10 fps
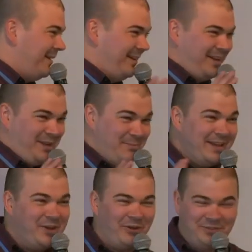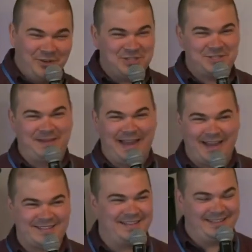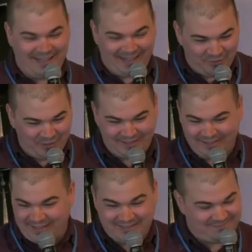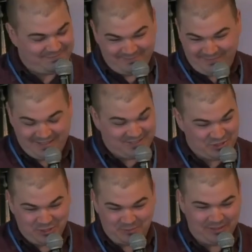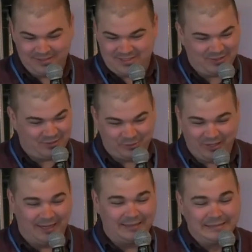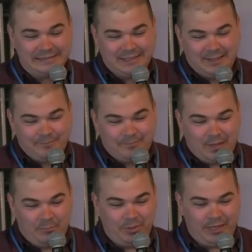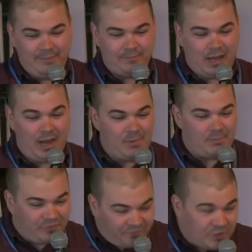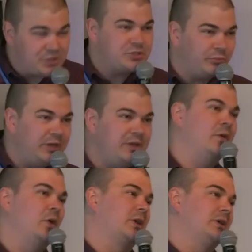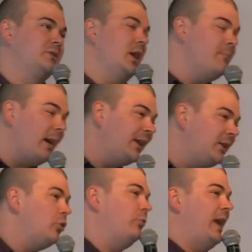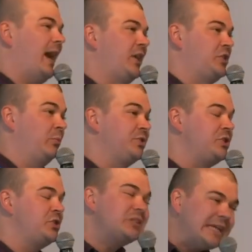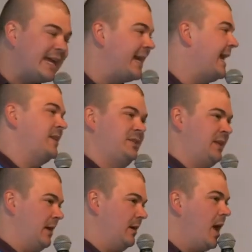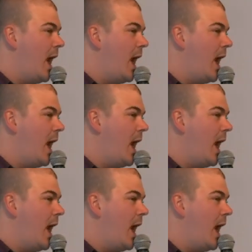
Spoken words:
You may not have noticed my accent. I know it's so great. But I remember the first refocus, and my gut reaction was to just kick against it.